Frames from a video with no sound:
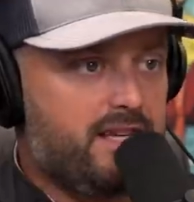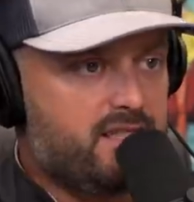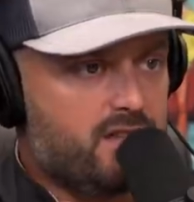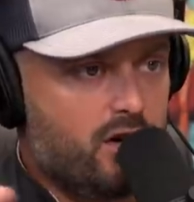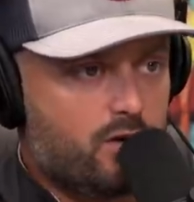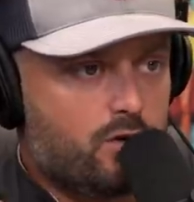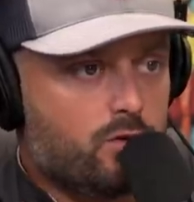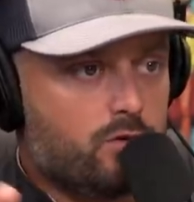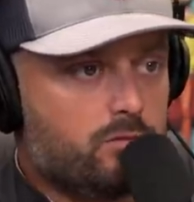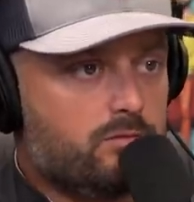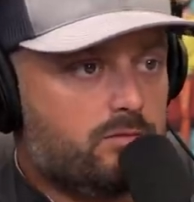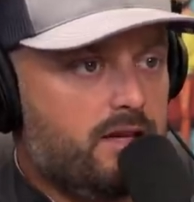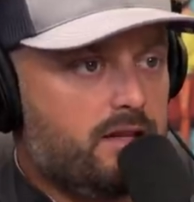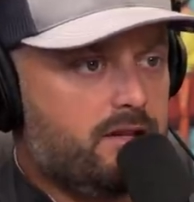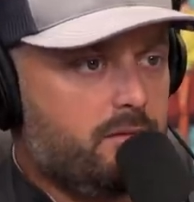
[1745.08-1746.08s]
his
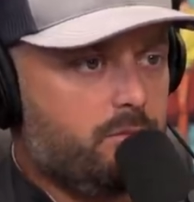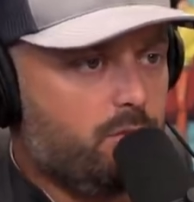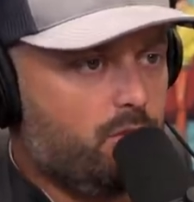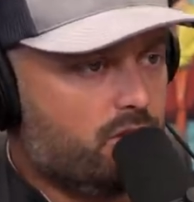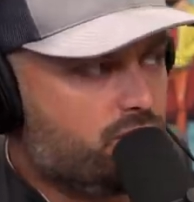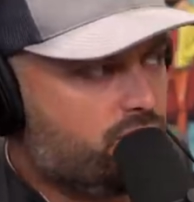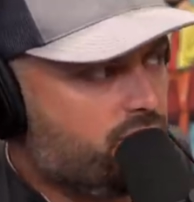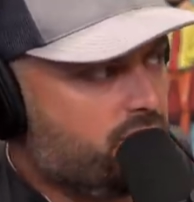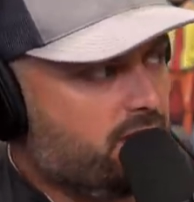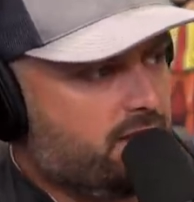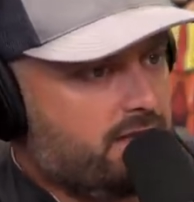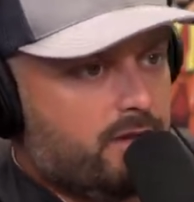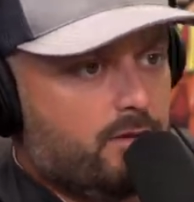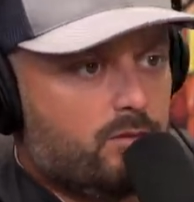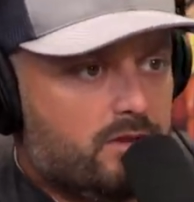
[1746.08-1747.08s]
uncle, I think Butch
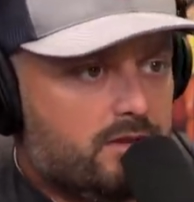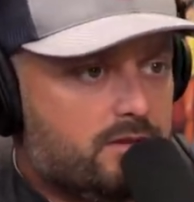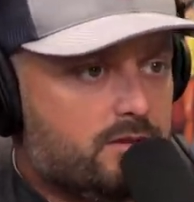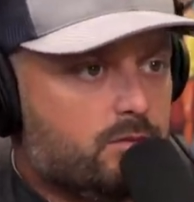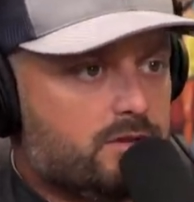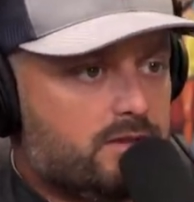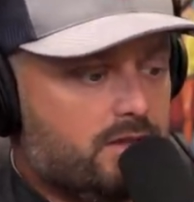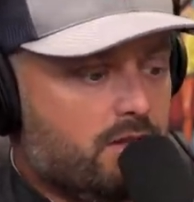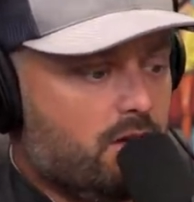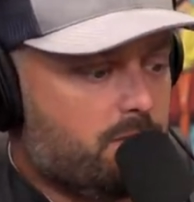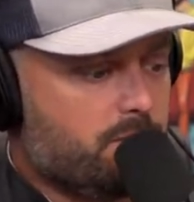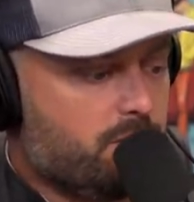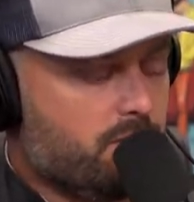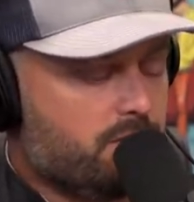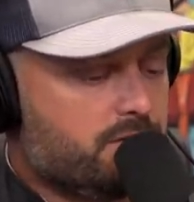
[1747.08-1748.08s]
was in the
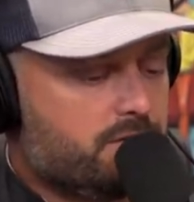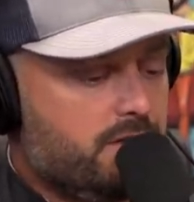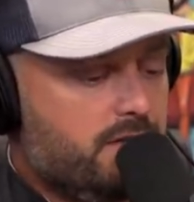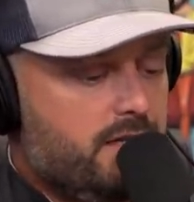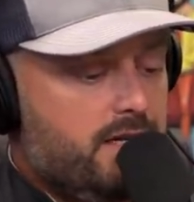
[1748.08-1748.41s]
Allman Brothers.